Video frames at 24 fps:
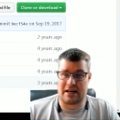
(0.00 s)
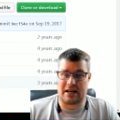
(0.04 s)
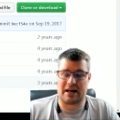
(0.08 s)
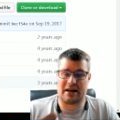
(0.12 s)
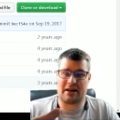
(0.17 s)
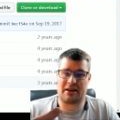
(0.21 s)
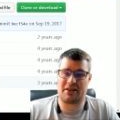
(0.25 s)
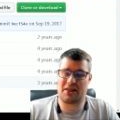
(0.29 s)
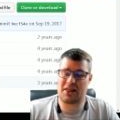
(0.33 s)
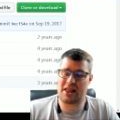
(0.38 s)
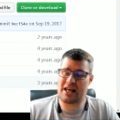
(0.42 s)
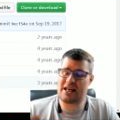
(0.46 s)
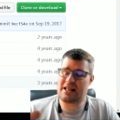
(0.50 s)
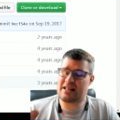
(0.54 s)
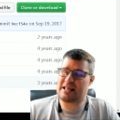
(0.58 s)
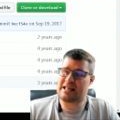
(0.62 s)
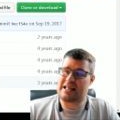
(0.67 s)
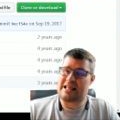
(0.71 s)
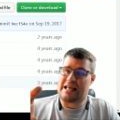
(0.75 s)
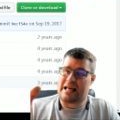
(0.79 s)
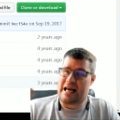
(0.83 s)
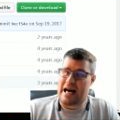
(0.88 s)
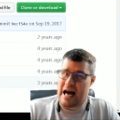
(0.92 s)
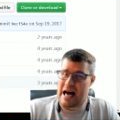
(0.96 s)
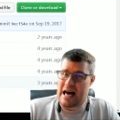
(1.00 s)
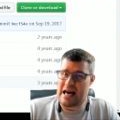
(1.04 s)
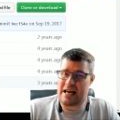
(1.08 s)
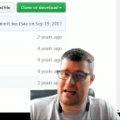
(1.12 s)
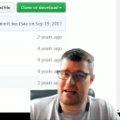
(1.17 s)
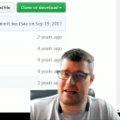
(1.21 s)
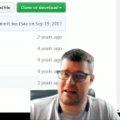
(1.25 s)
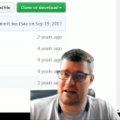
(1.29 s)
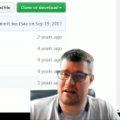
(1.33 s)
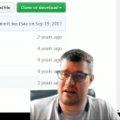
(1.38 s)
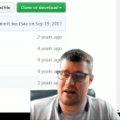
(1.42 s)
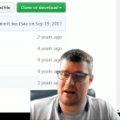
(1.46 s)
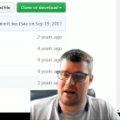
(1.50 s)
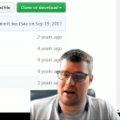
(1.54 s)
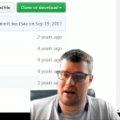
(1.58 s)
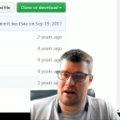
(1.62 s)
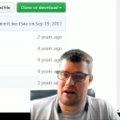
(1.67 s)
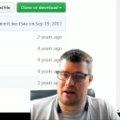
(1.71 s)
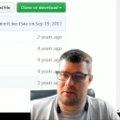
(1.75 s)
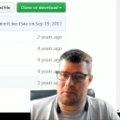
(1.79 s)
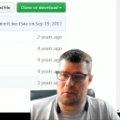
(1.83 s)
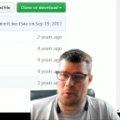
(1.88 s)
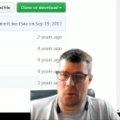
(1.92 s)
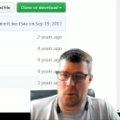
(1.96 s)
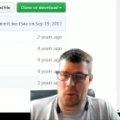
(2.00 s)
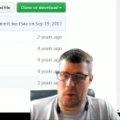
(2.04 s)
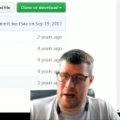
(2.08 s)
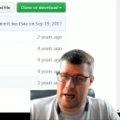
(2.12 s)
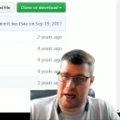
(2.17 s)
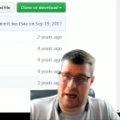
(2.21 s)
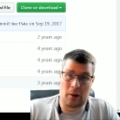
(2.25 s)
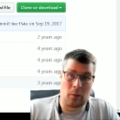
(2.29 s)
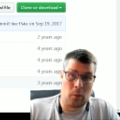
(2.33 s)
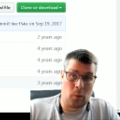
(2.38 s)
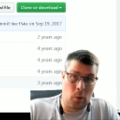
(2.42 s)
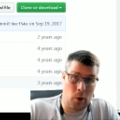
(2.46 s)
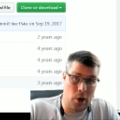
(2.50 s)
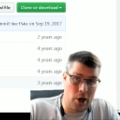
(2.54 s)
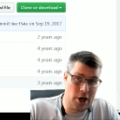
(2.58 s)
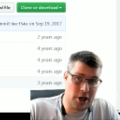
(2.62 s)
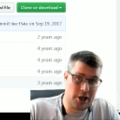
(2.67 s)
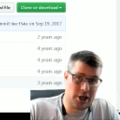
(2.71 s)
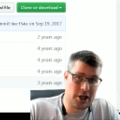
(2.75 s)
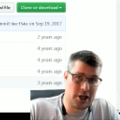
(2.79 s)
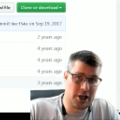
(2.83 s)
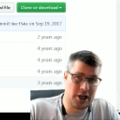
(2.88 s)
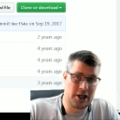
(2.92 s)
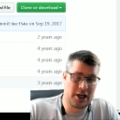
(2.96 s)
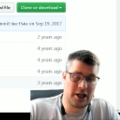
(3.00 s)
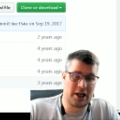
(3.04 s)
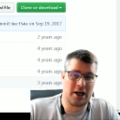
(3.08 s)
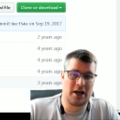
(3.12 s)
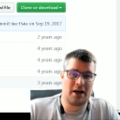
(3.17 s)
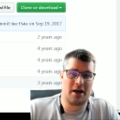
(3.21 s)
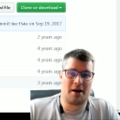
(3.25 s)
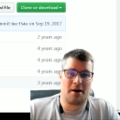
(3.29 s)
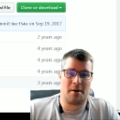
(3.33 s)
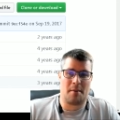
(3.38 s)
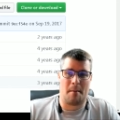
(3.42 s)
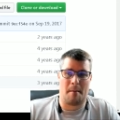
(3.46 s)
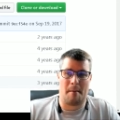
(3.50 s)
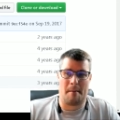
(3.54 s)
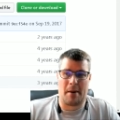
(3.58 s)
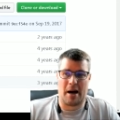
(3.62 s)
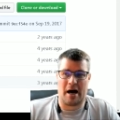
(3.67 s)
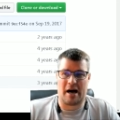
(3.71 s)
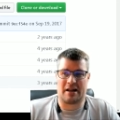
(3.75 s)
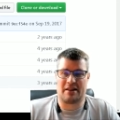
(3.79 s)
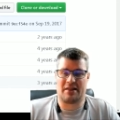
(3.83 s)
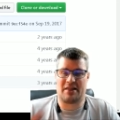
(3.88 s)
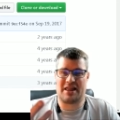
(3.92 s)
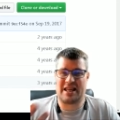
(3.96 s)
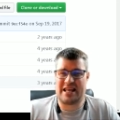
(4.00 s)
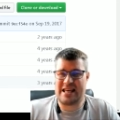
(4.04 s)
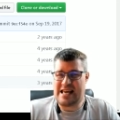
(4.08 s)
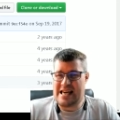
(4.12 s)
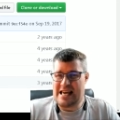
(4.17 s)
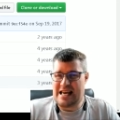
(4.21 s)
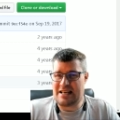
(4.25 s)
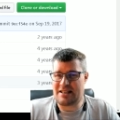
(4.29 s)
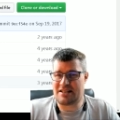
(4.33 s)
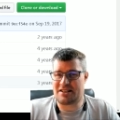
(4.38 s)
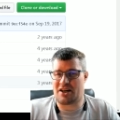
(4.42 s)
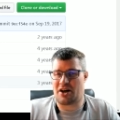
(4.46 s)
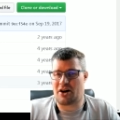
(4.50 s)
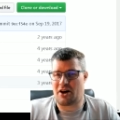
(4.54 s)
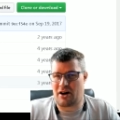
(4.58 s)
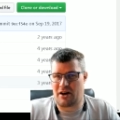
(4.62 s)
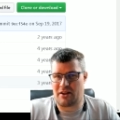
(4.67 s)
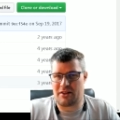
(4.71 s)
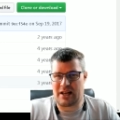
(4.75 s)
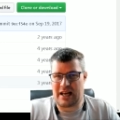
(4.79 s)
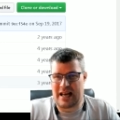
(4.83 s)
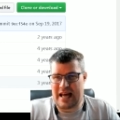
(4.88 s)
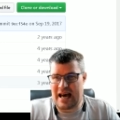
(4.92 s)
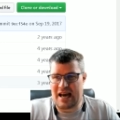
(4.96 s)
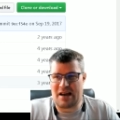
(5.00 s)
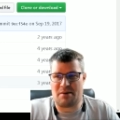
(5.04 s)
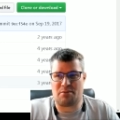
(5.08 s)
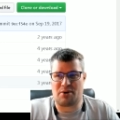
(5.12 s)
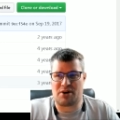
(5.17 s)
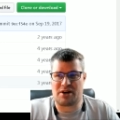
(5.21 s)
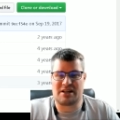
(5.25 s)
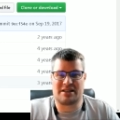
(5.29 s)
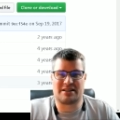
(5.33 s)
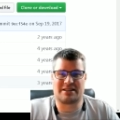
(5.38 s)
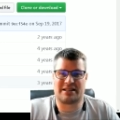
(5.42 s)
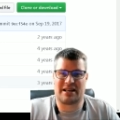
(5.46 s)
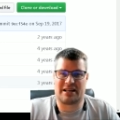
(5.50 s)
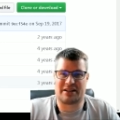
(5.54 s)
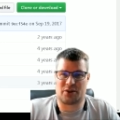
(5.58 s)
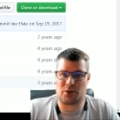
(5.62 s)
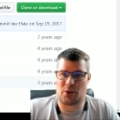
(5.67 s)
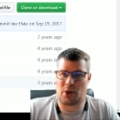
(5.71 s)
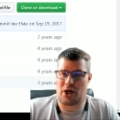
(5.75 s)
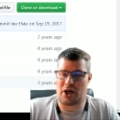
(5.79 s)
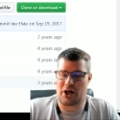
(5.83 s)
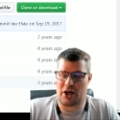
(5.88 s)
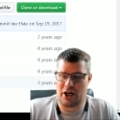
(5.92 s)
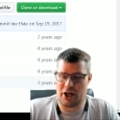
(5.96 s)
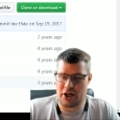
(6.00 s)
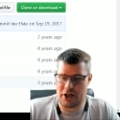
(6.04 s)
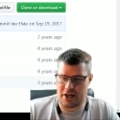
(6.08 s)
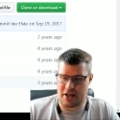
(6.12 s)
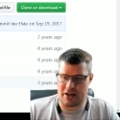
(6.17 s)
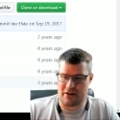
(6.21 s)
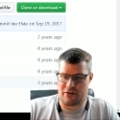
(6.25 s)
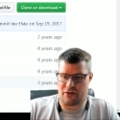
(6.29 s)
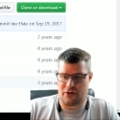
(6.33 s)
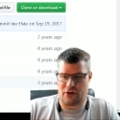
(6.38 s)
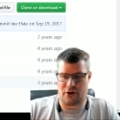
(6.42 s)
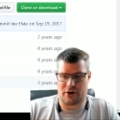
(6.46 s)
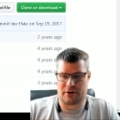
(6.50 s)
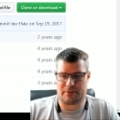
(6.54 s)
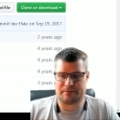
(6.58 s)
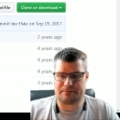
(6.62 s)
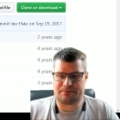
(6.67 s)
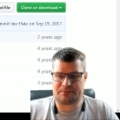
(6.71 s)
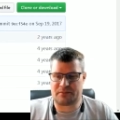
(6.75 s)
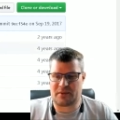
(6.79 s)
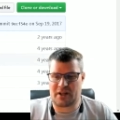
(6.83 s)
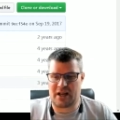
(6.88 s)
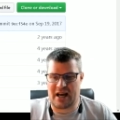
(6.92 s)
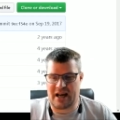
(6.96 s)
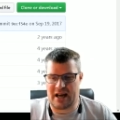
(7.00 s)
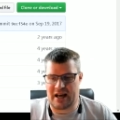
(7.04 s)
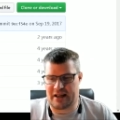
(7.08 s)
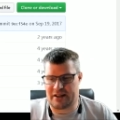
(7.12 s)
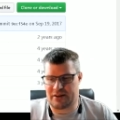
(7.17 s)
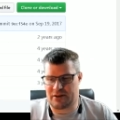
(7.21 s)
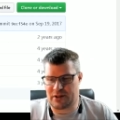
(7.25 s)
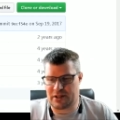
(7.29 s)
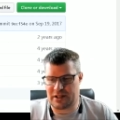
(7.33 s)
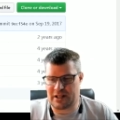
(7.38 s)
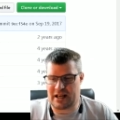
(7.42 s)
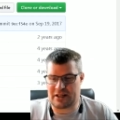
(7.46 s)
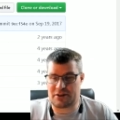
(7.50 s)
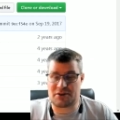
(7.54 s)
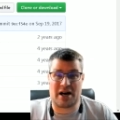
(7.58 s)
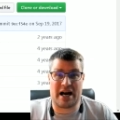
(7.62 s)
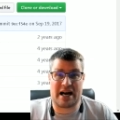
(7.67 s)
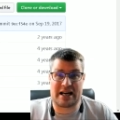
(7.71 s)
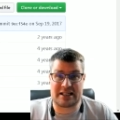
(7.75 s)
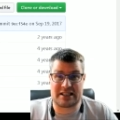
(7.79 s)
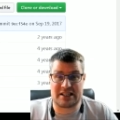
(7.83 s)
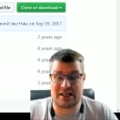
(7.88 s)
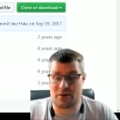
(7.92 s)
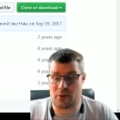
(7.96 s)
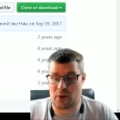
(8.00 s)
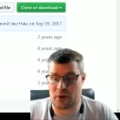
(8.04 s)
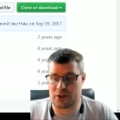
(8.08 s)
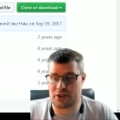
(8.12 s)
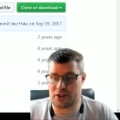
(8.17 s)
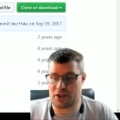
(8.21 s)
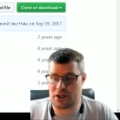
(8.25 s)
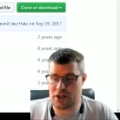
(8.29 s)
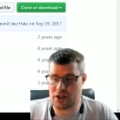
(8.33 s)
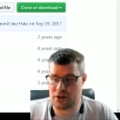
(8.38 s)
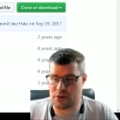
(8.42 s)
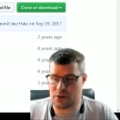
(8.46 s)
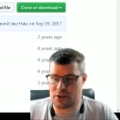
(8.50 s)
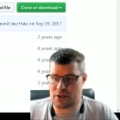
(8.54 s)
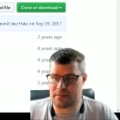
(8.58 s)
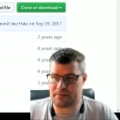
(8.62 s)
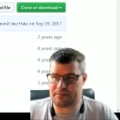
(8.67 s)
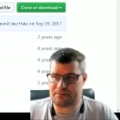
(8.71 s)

I think the guide will work, but these are the libraries that you are looking for and that you actually want to use